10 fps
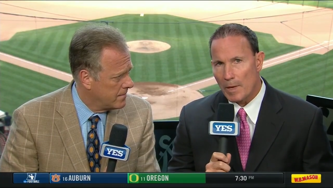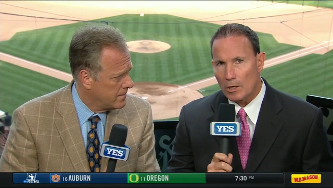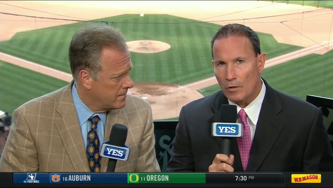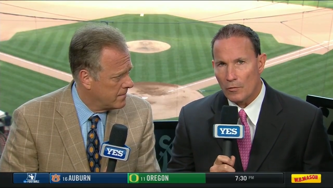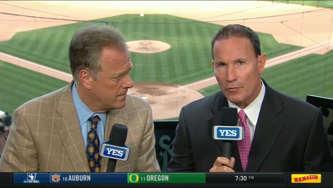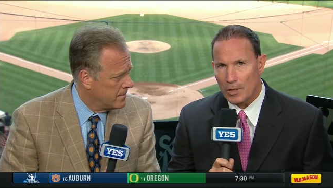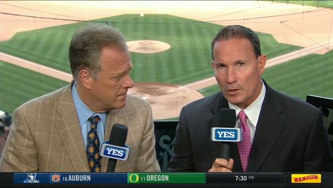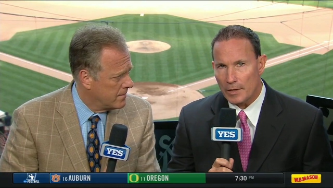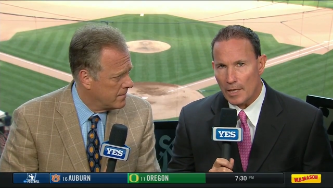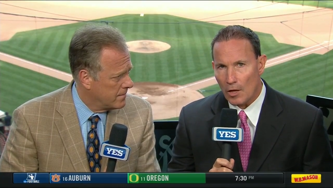Speaker 1: middle of the
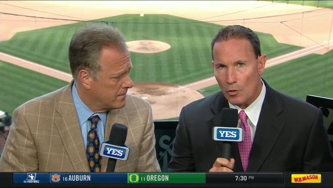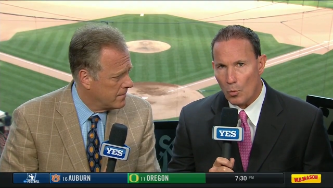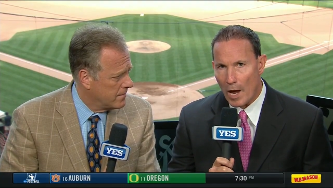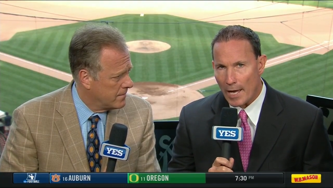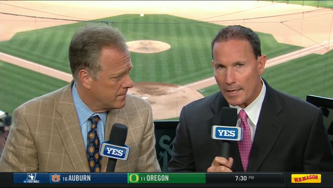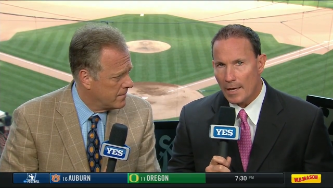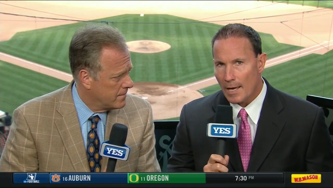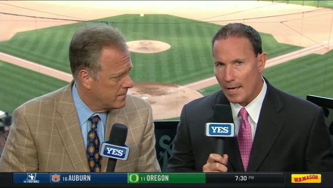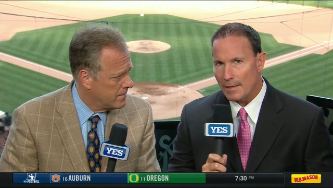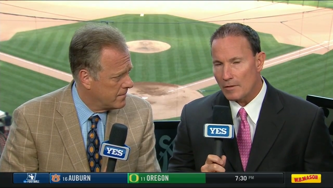field the other way.
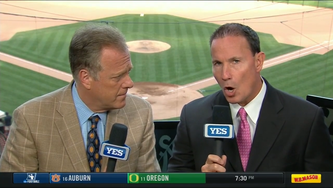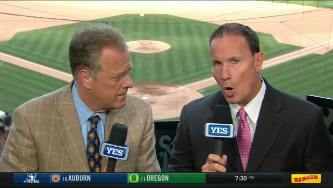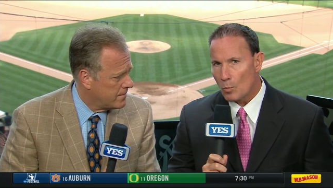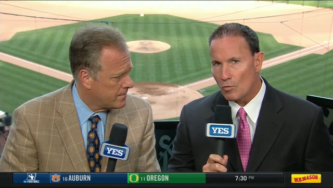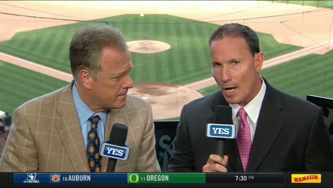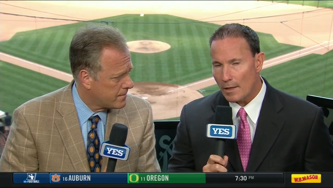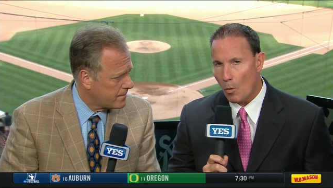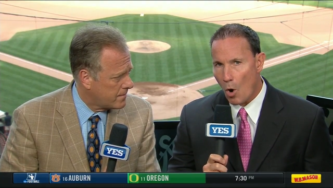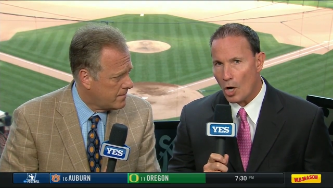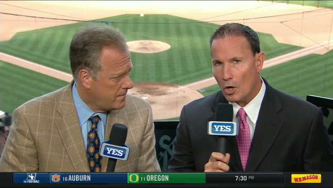I think the home run, the
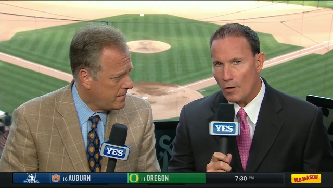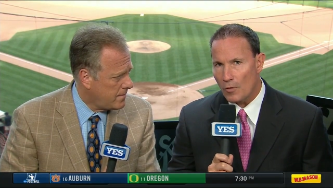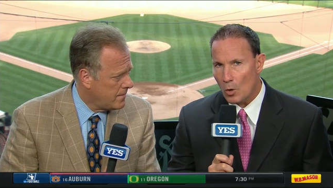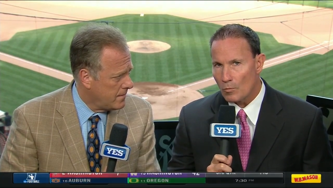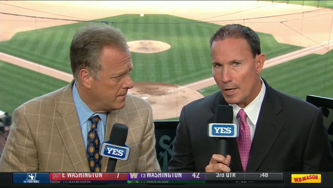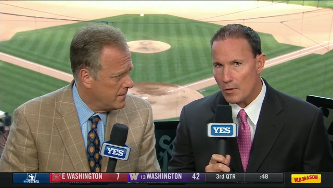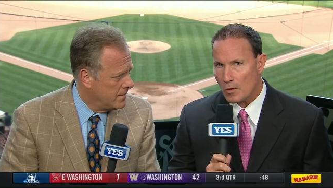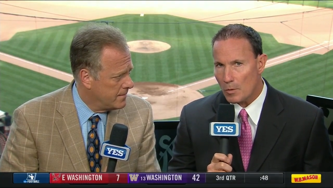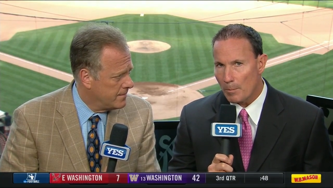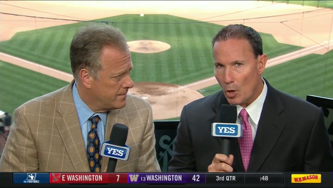walk-off home run, is
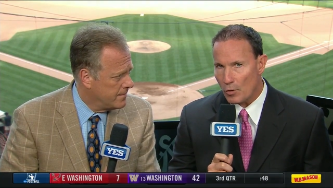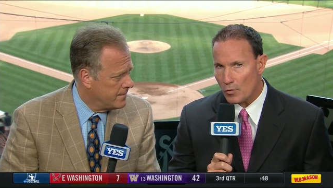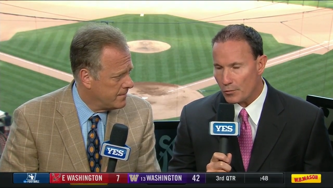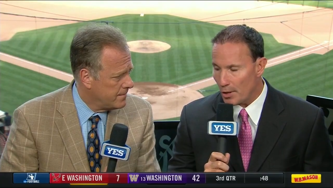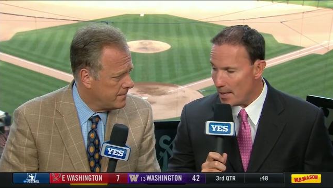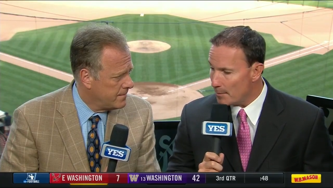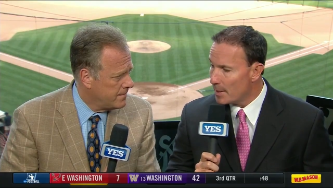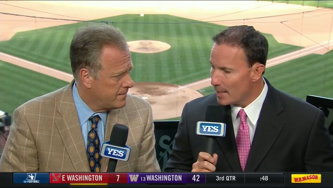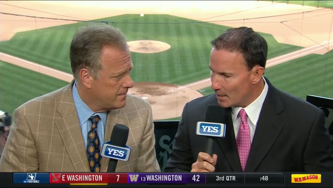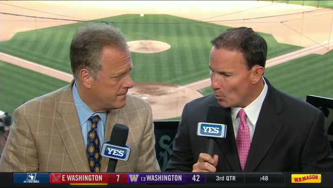just a bonus for him.
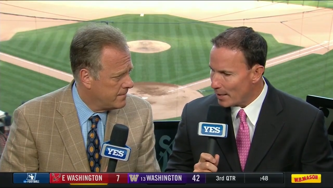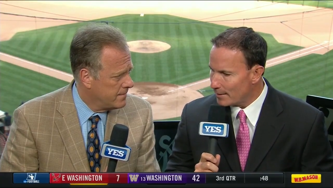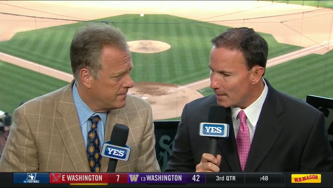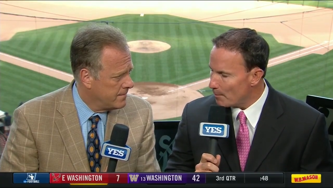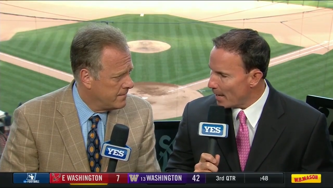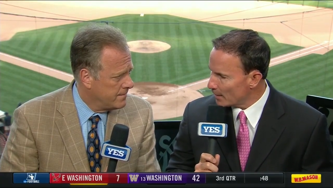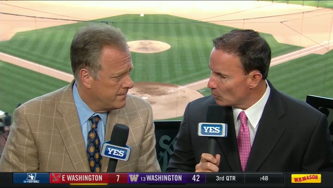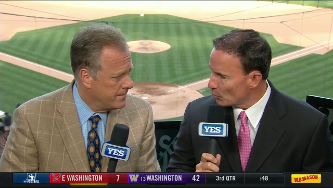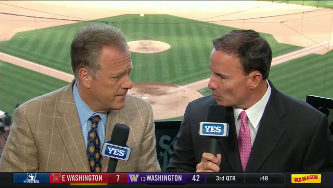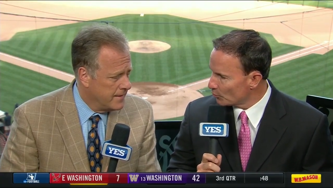He wanted to get back
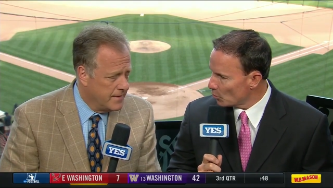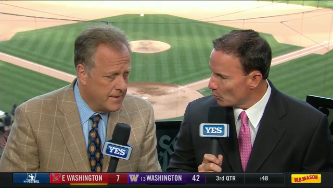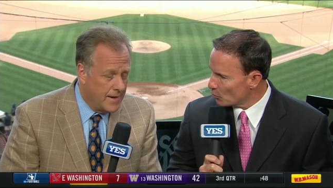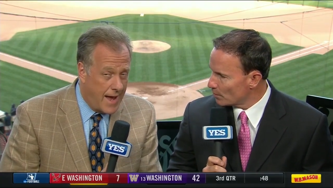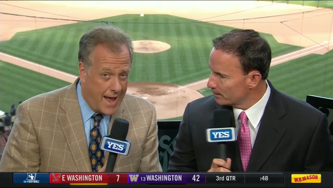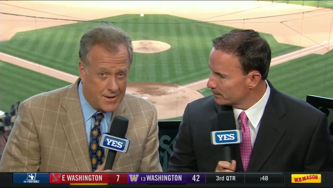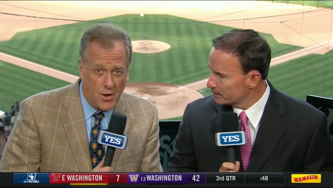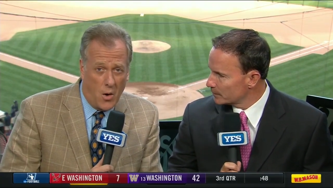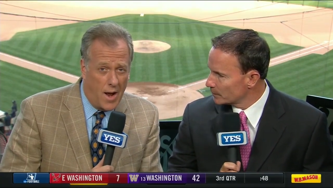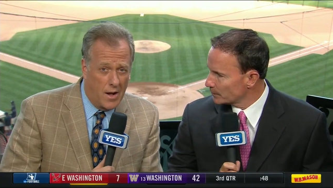to his
Speaker 2: approach. And you
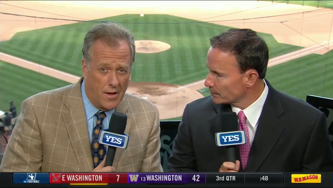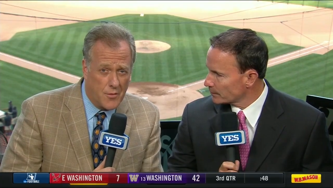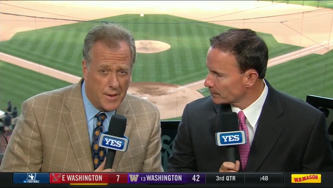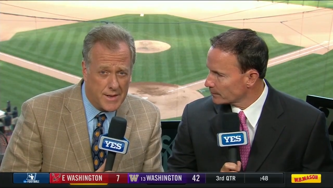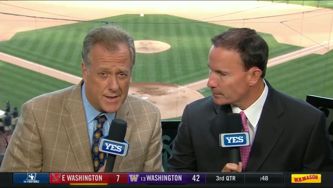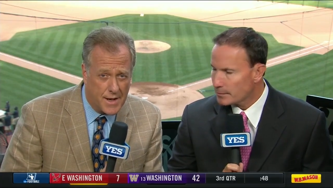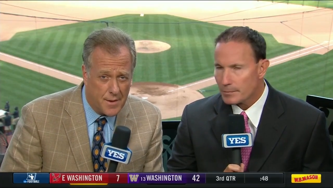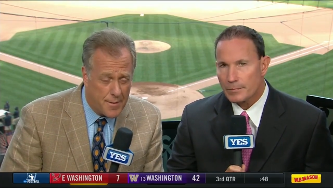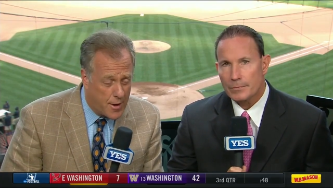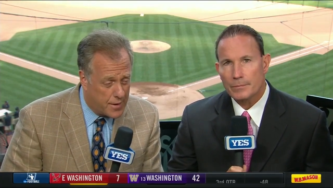know, I loved what he said to
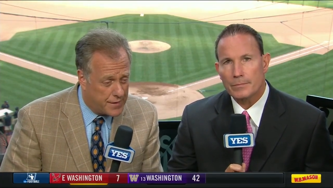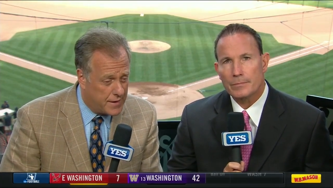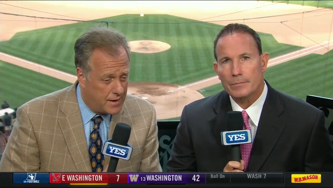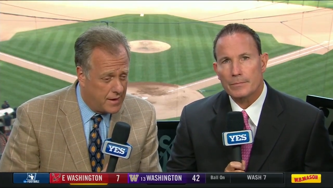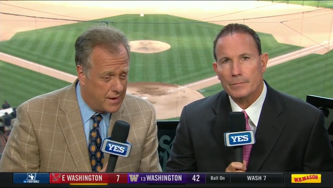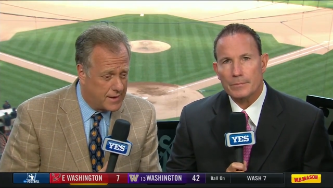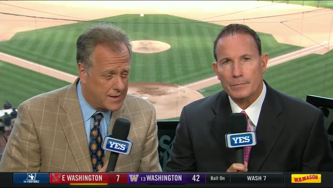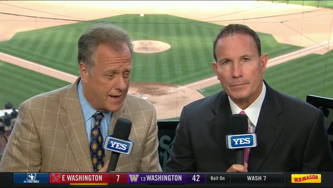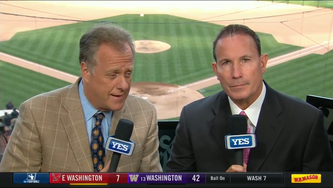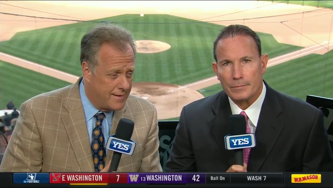Meredith. He, he
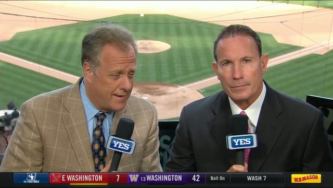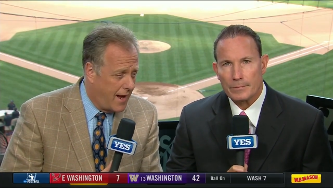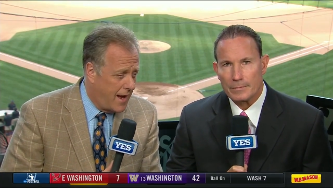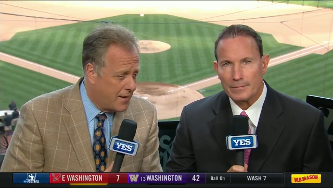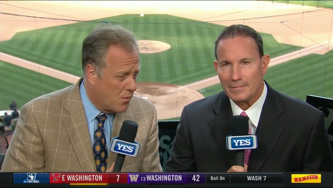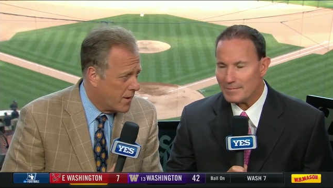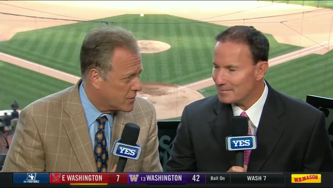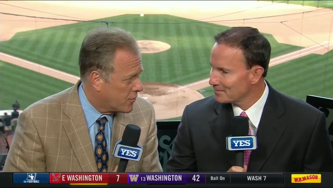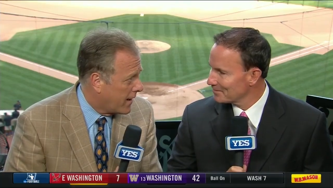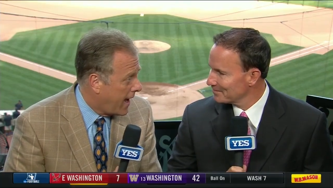said, "Yeah, I didn't want to
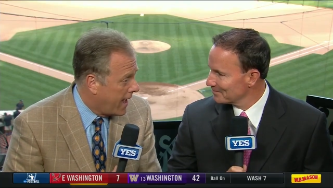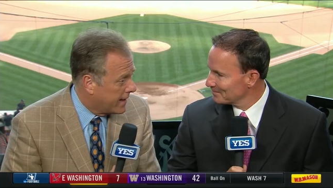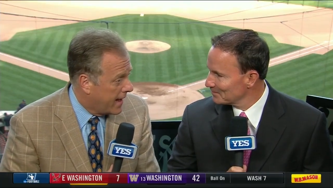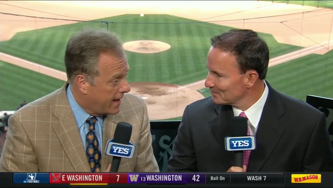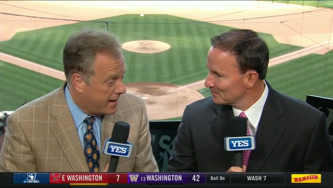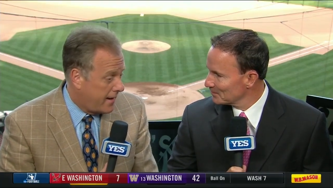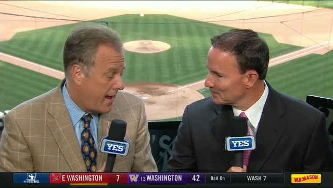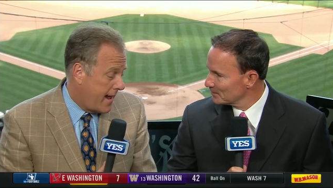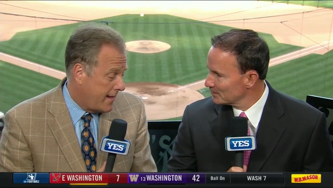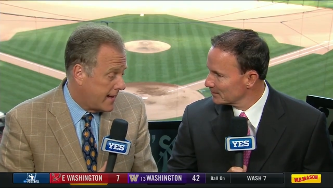strike out again," and
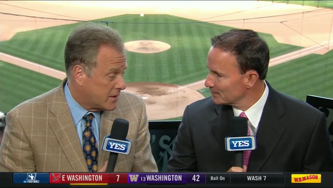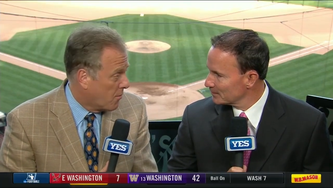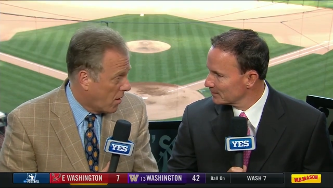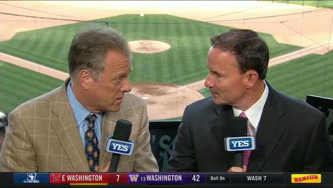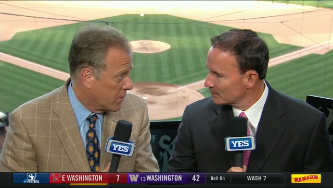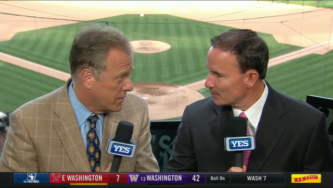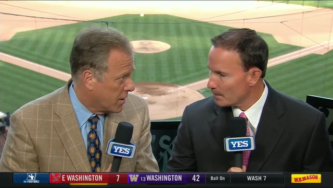uh, that's smart. So he